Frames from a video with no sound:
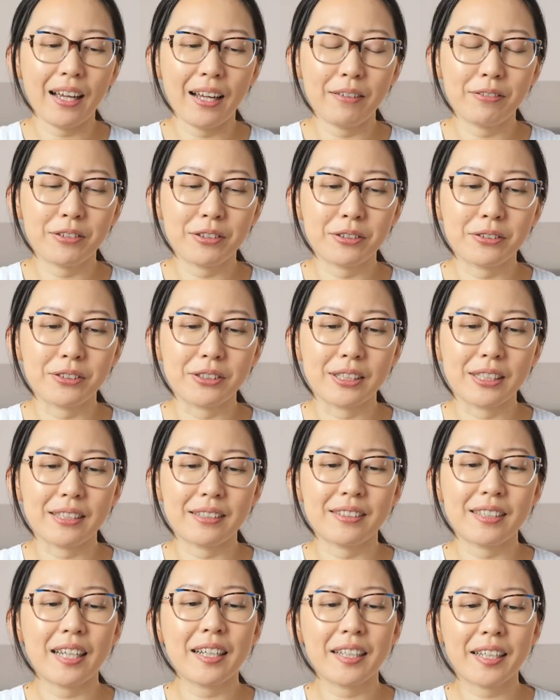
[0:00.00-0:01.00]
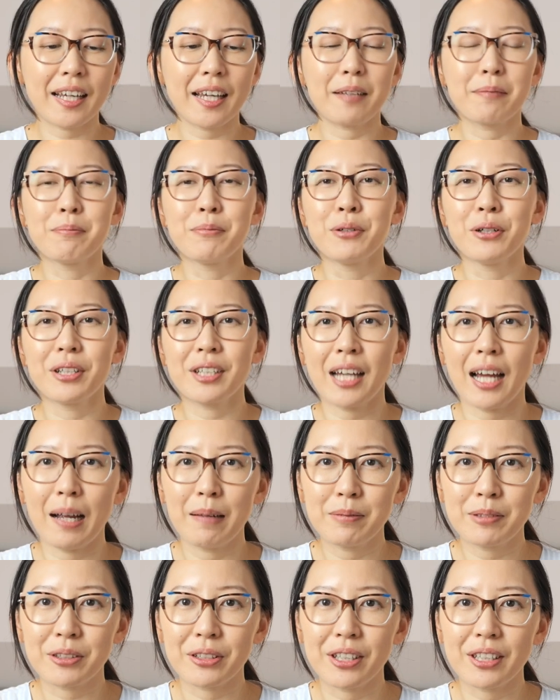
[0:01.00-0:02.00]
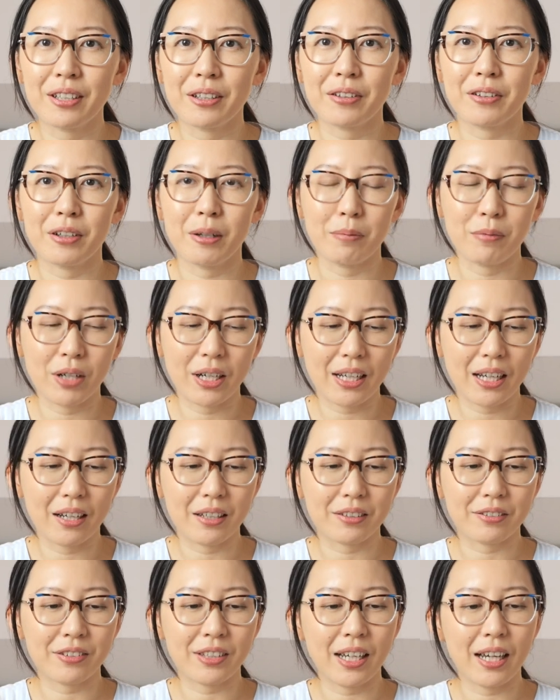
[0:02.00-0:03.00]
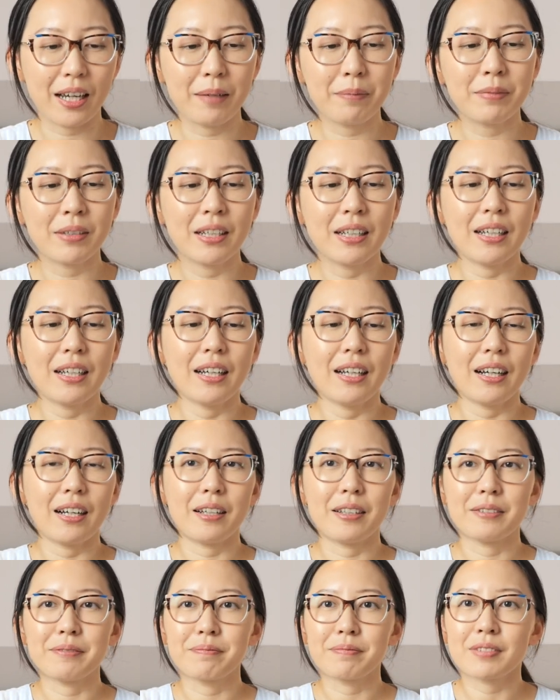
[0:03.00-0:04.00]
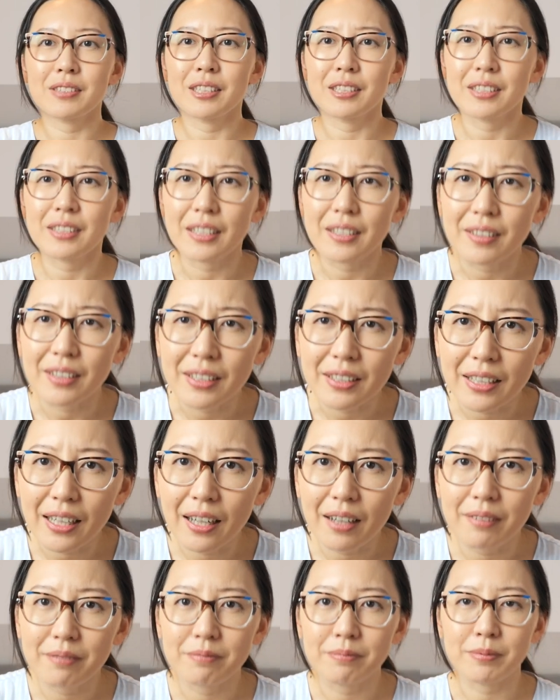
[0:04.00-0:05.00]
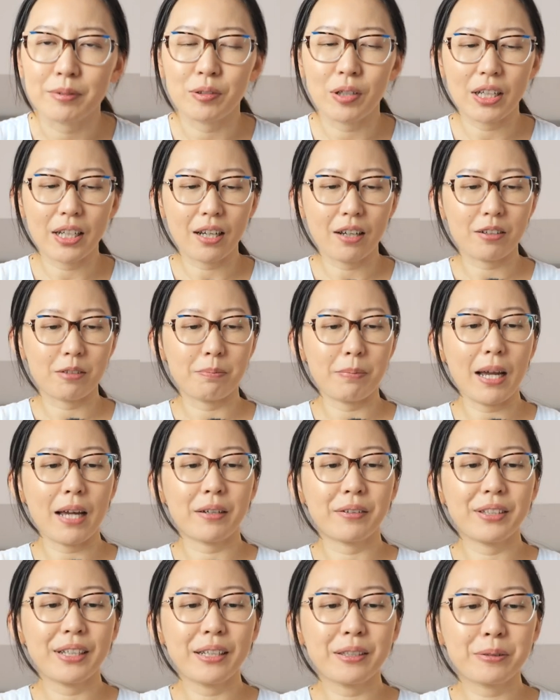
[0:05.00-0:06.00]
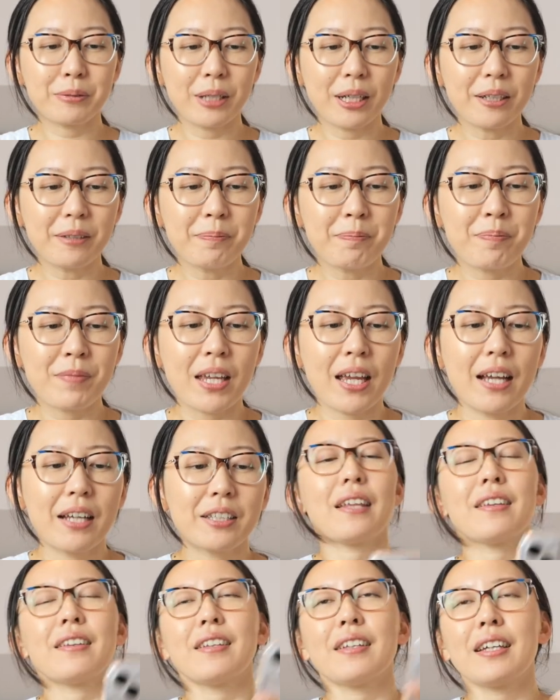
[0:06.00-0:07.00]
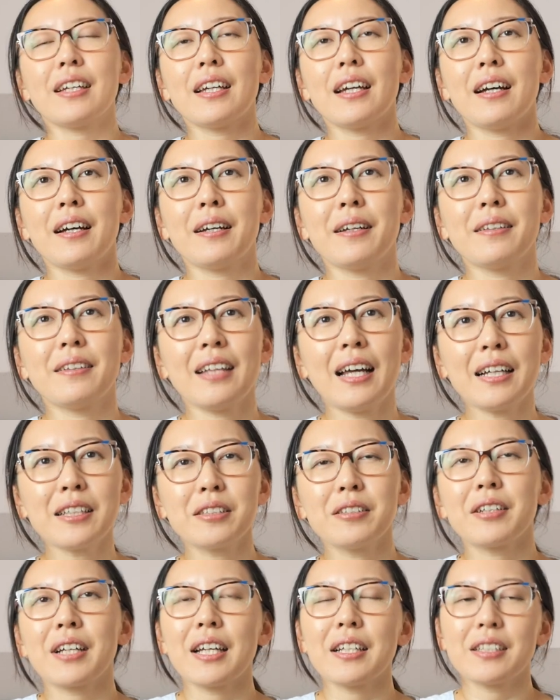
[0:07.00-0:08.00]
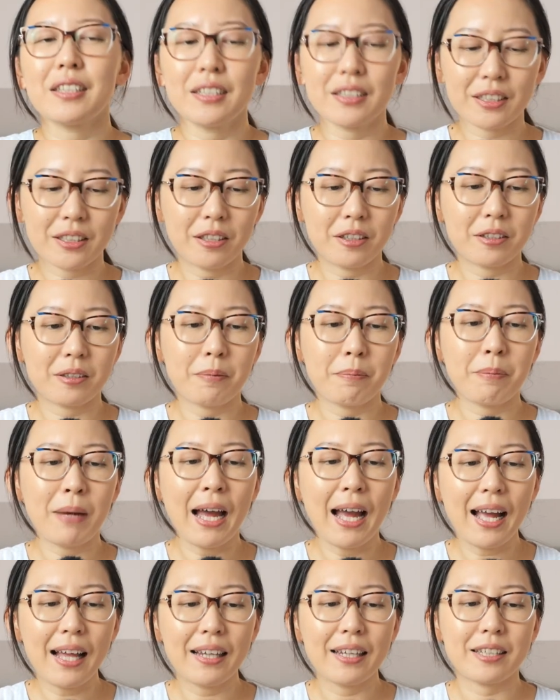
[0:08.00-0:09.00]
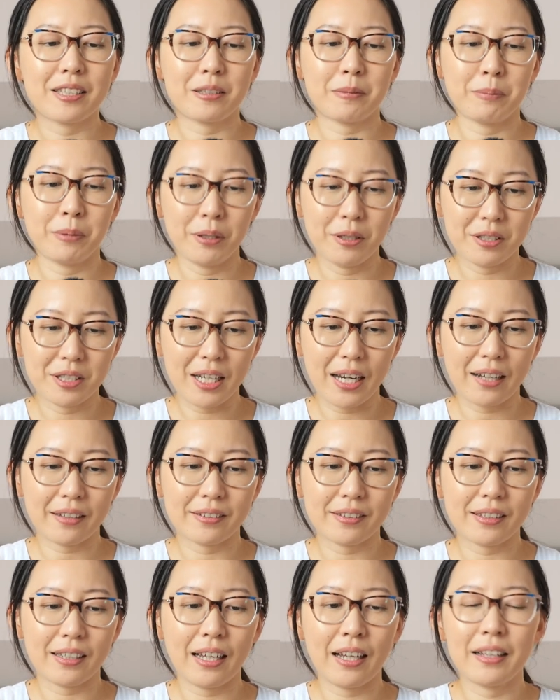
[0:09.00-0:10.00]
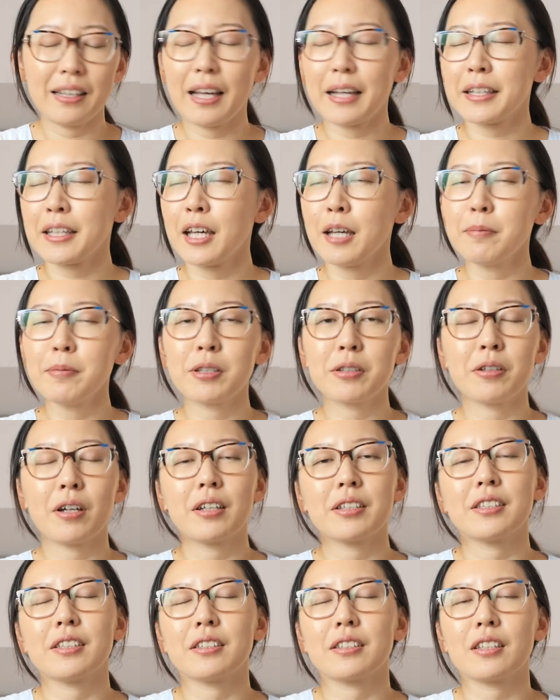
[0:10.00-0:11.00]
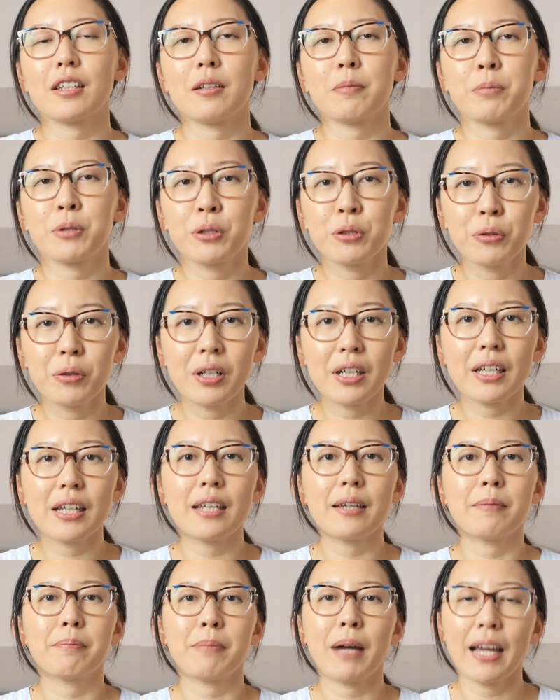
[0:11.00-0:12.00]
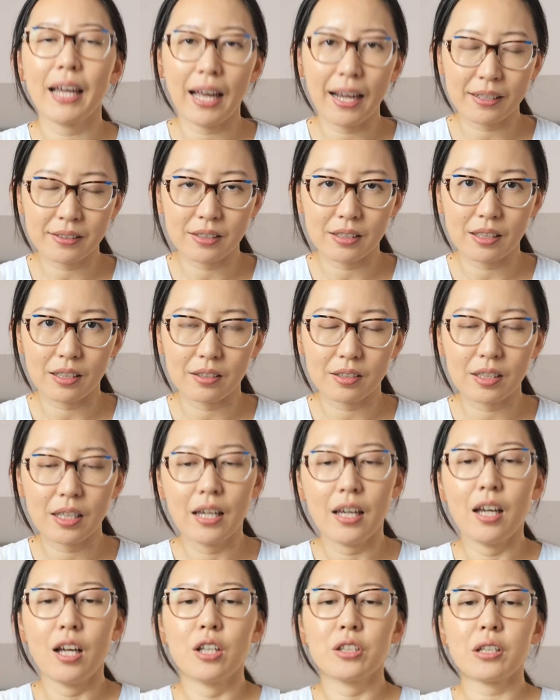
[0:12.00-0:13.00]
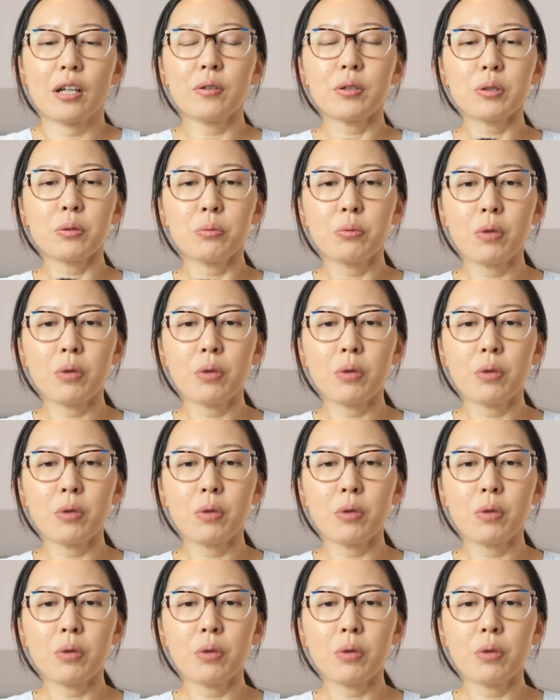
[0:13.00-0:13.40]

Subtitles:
have to dedicate more time to it, although I'm running out of time, because I think, I'm running out of battery as well. The last location is called Pallas Projects, and I came across it purely by accident. So I was